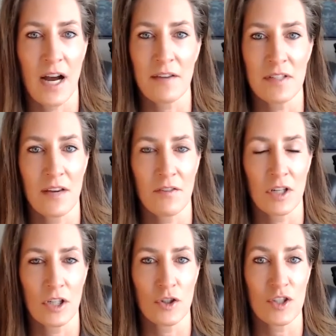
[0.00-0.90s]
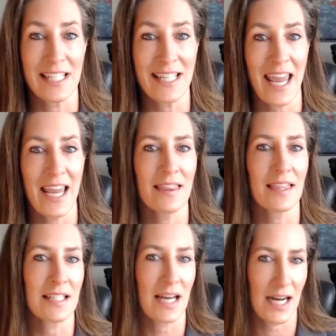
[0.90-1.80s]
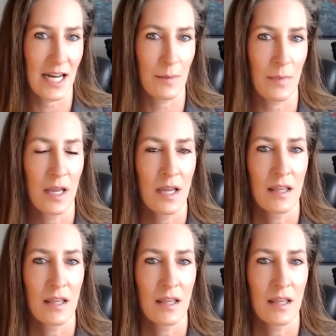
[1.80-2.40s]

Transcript: 5-7 years to take the time